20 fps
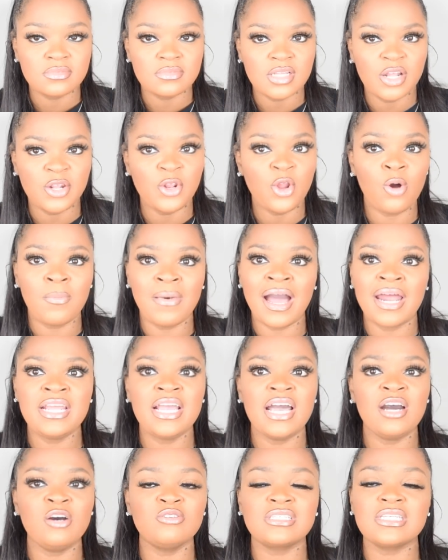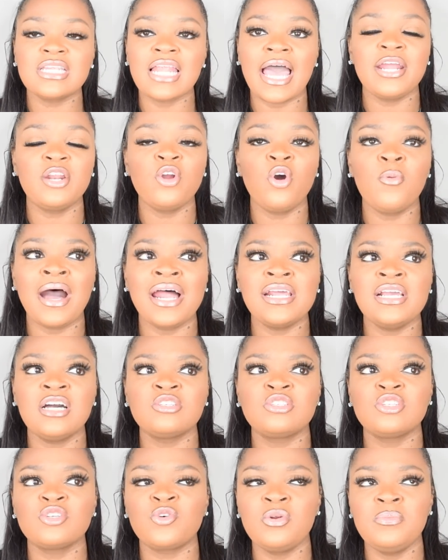Nobody else is
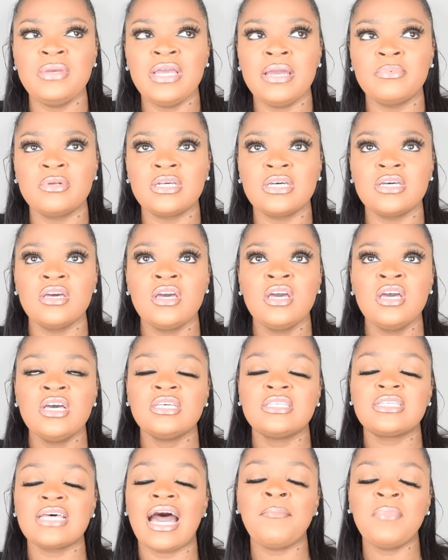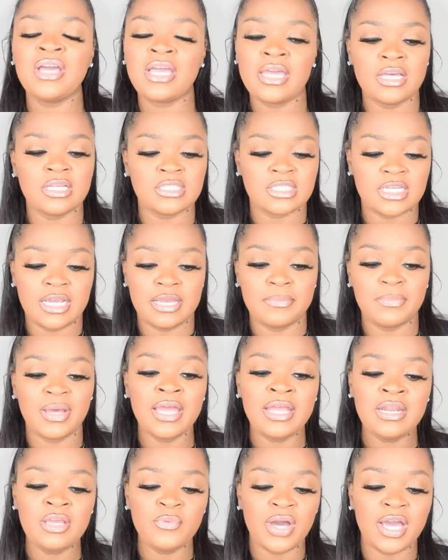going to be able to. I'm going to get into that. But
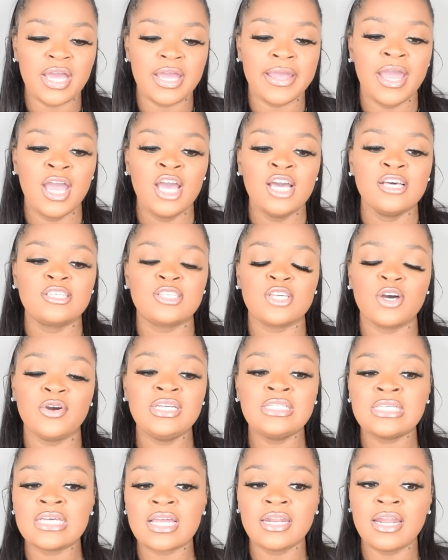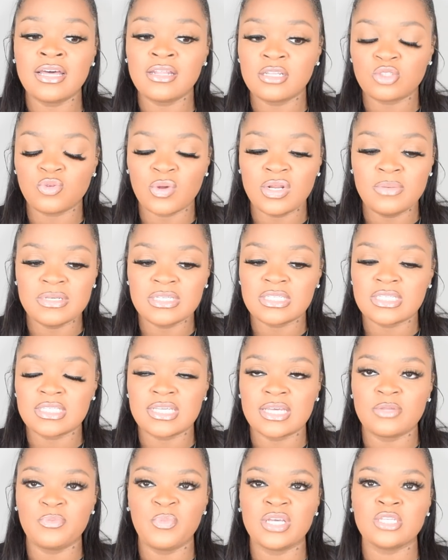anyway, so he took another 20 minutes to
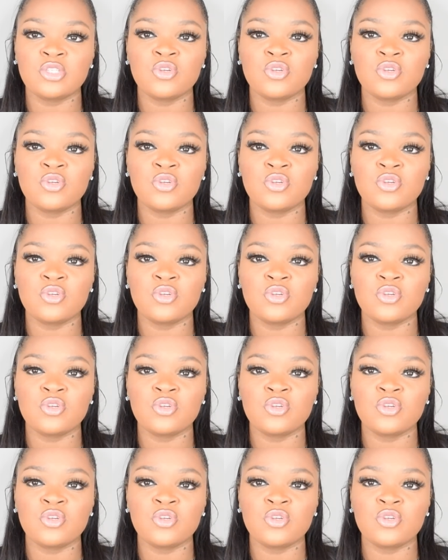take me back.